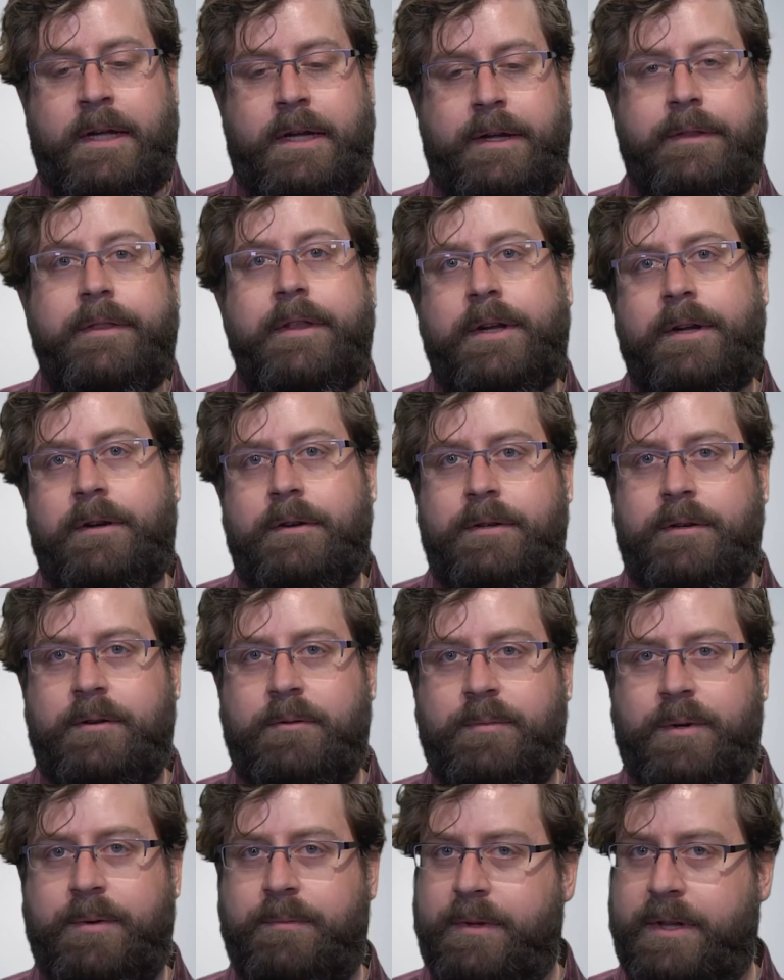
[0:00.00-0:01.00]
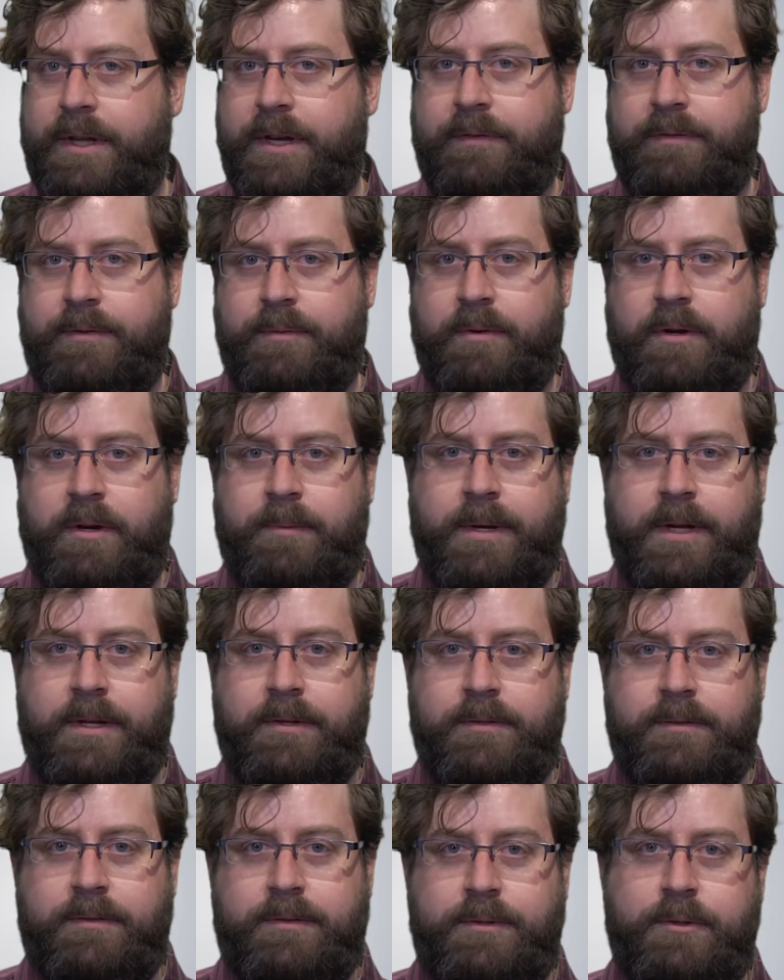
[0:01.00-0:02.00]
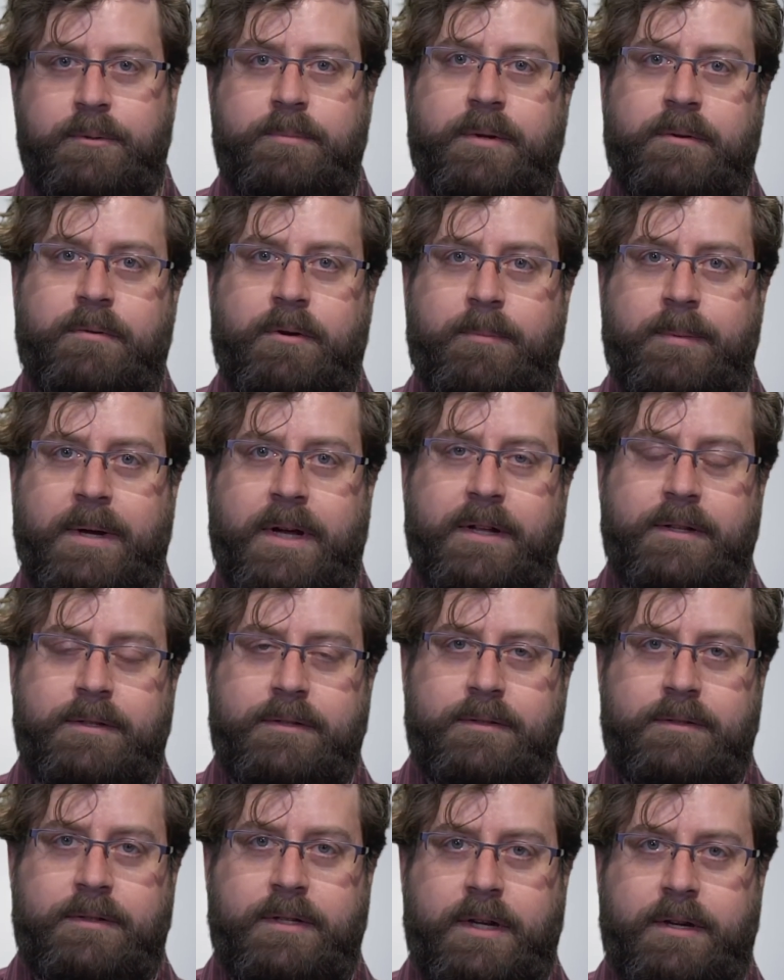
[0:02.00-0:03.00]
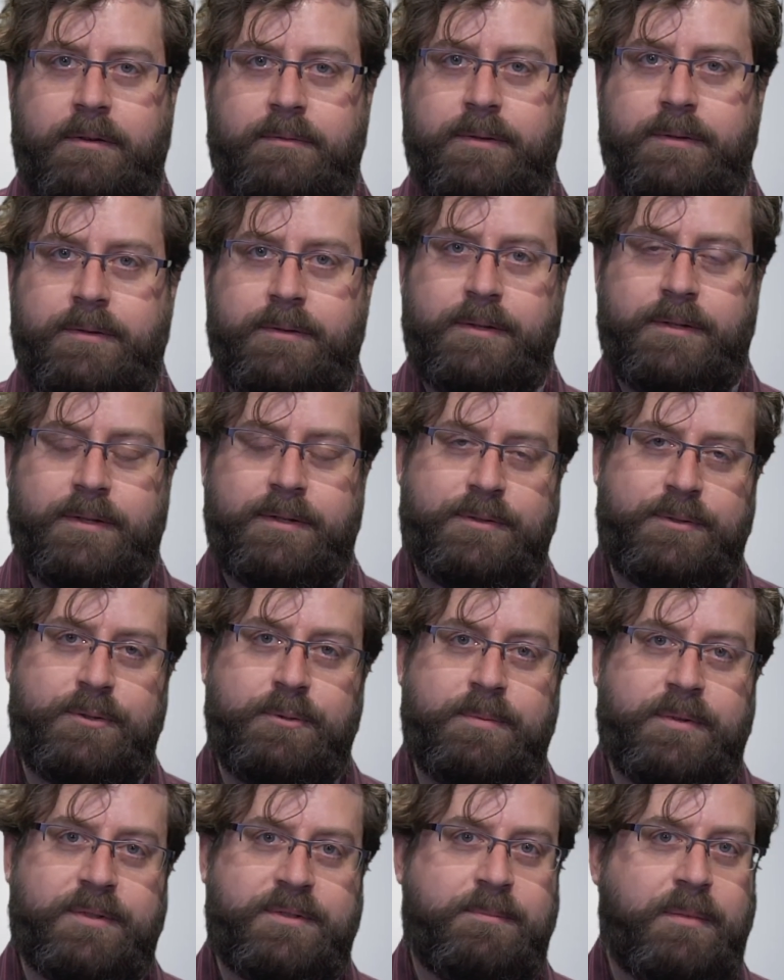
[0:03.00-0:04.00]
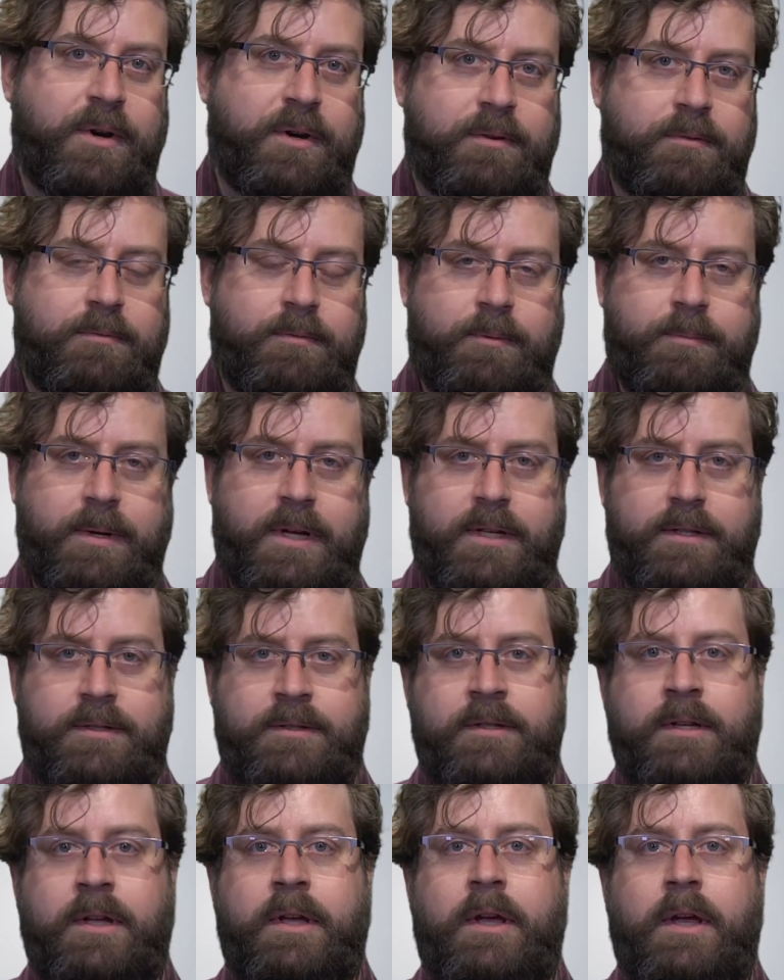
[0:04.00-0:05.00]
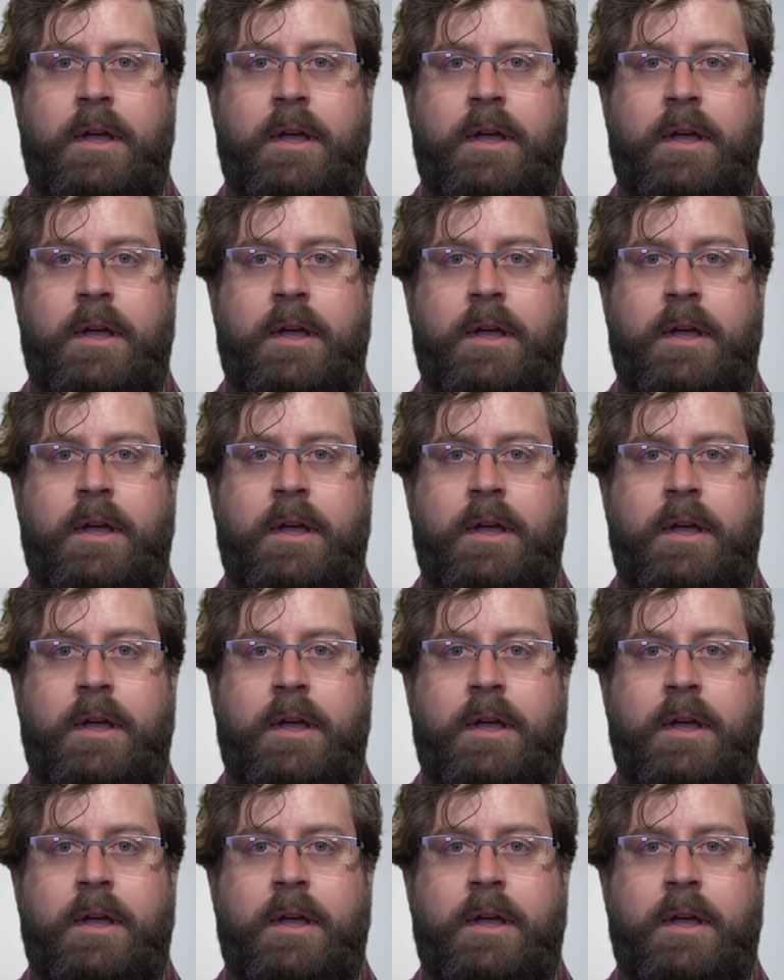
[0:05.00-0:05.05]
In the near term, we really have to worry about stupid robots, not really the super smart robots,